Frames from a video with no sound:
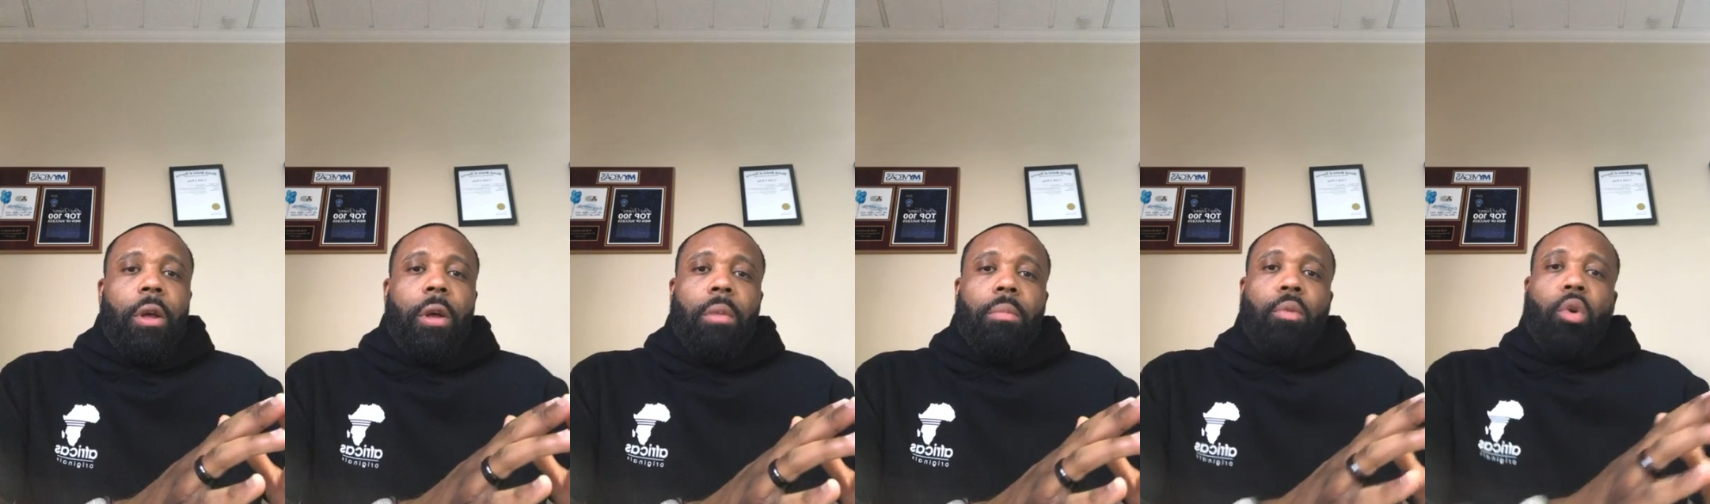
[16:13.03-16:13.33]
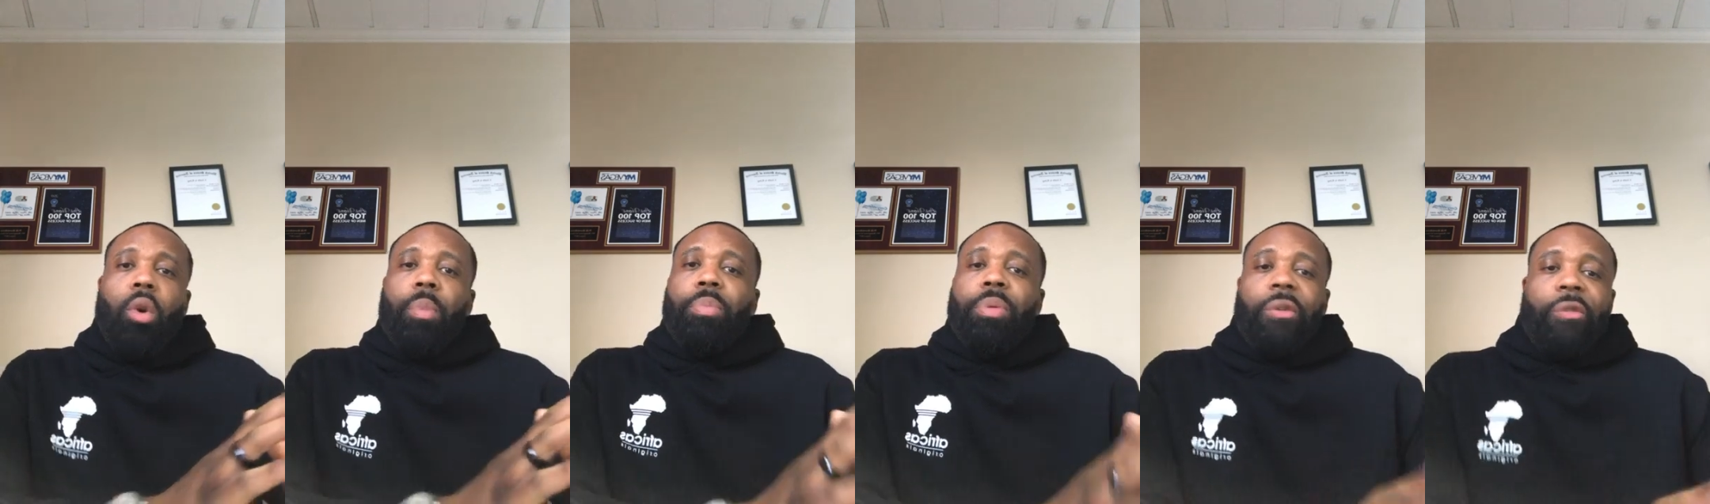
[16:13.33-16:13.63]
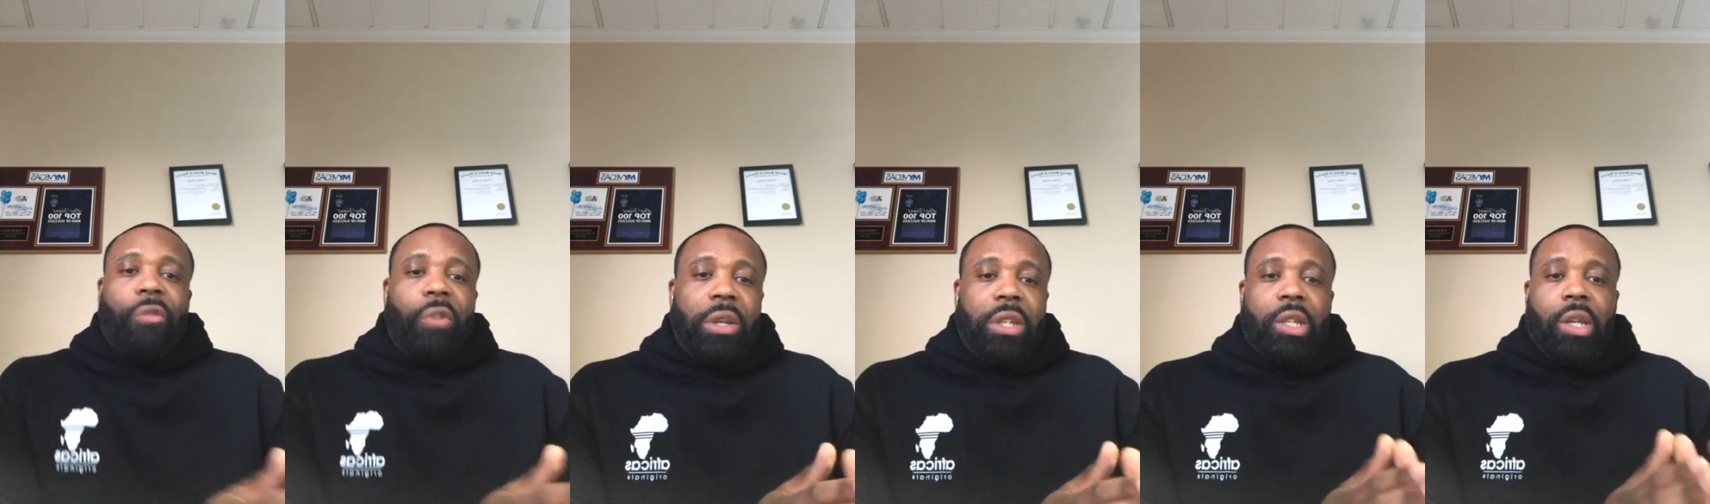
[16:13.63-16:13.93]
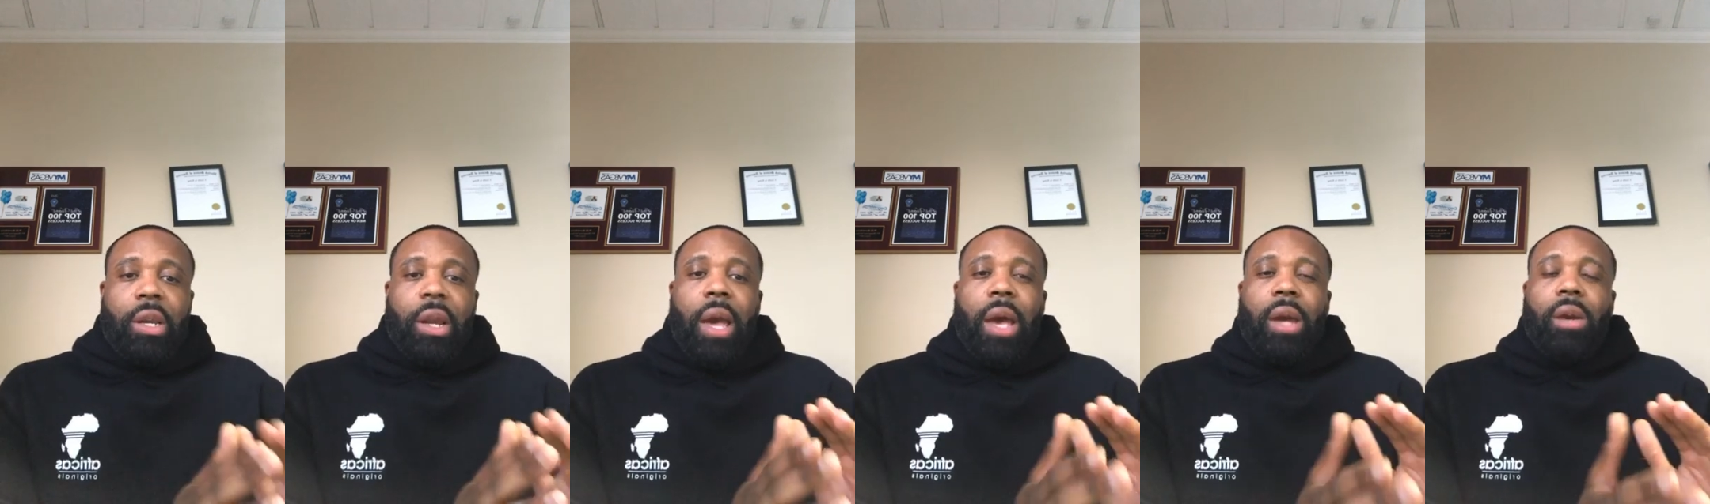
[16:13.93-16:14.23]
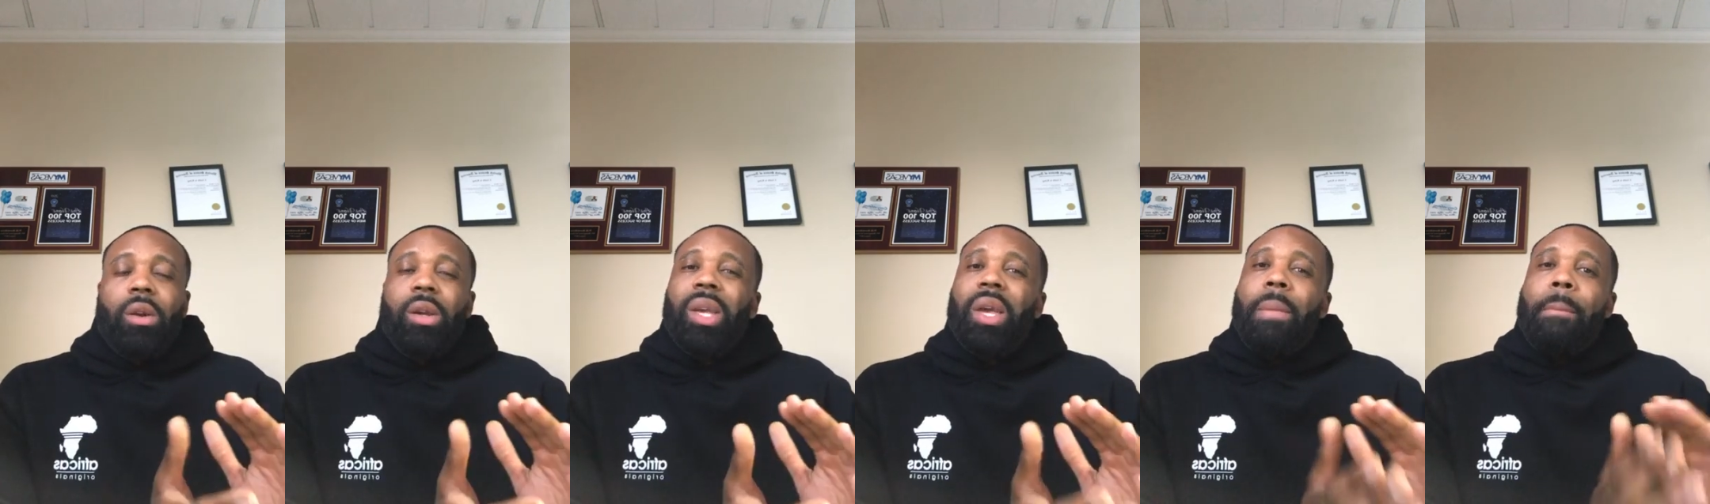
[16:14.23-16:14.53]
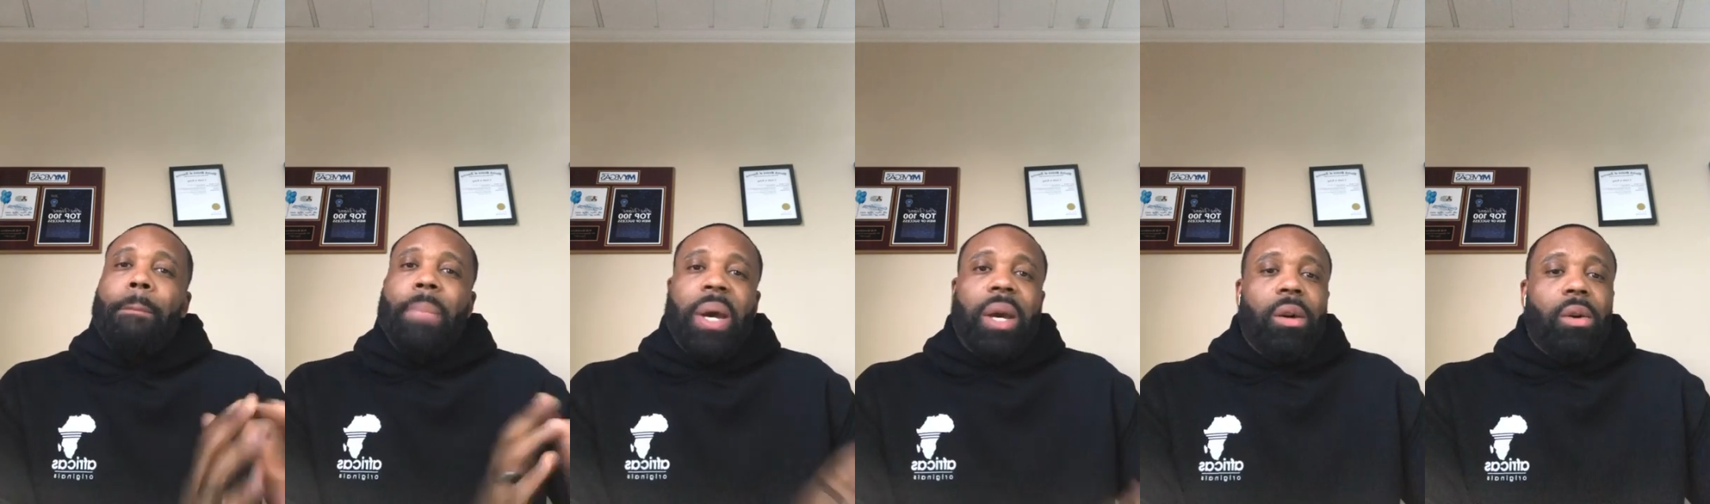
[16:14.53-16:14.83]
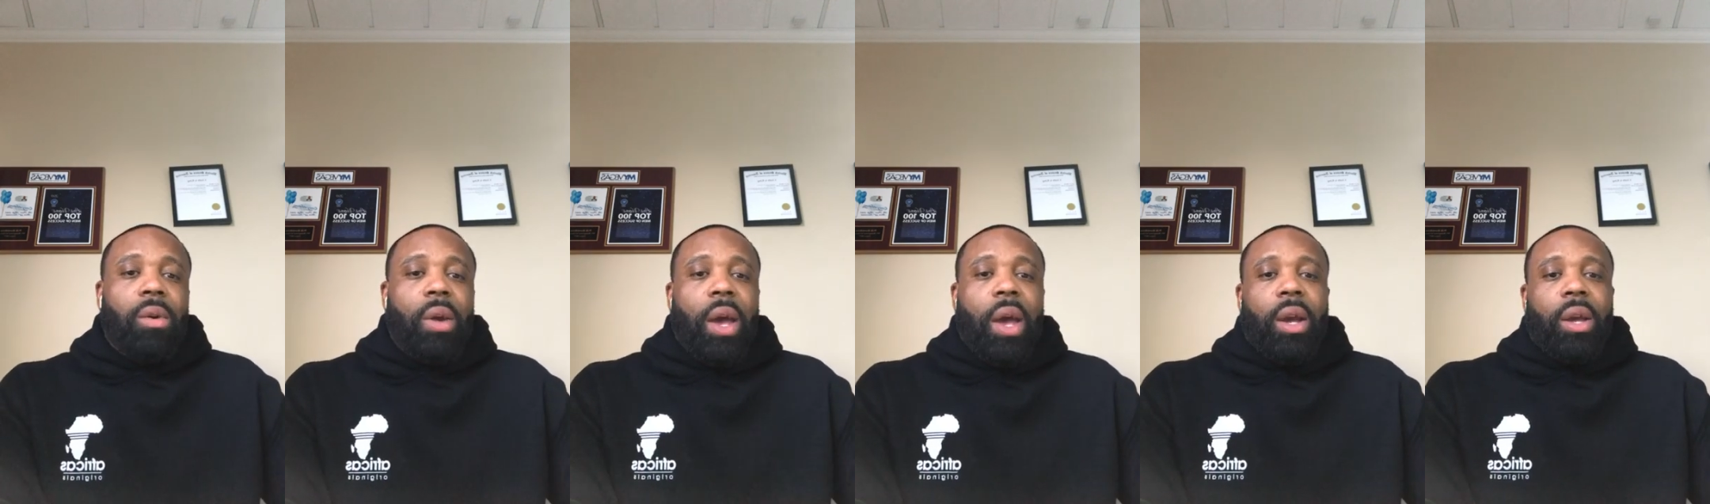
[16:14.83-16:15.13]
more proficient at or get
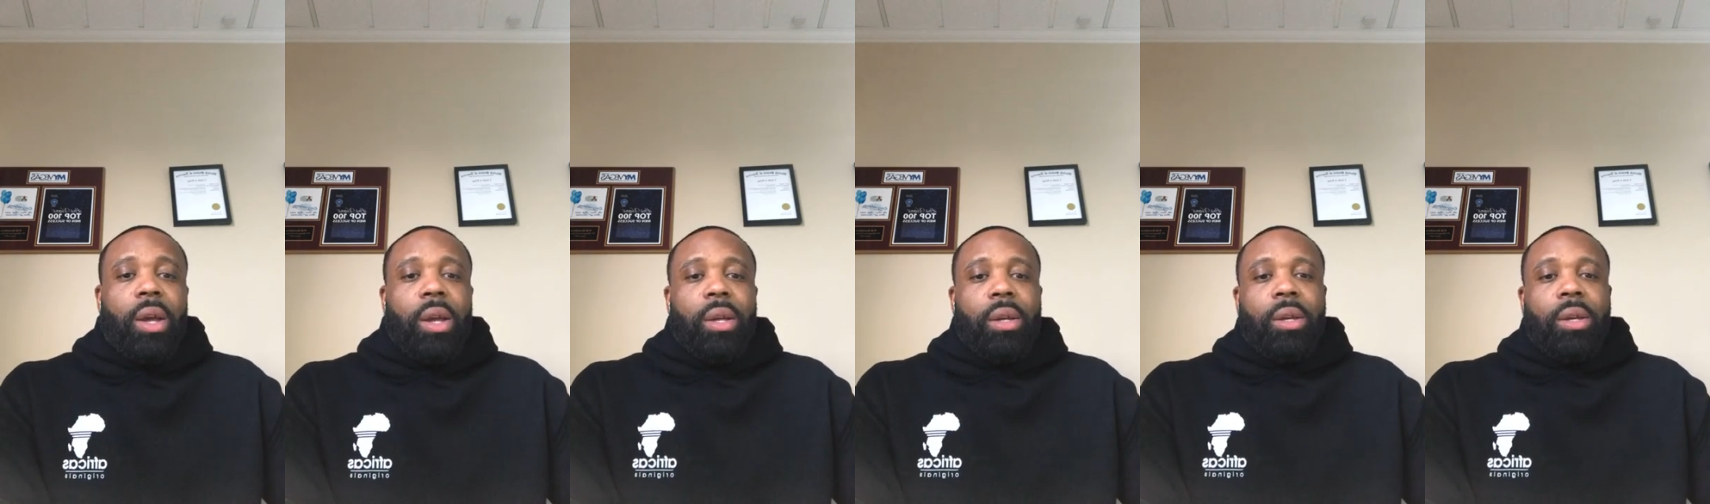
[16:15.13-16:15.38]
better at,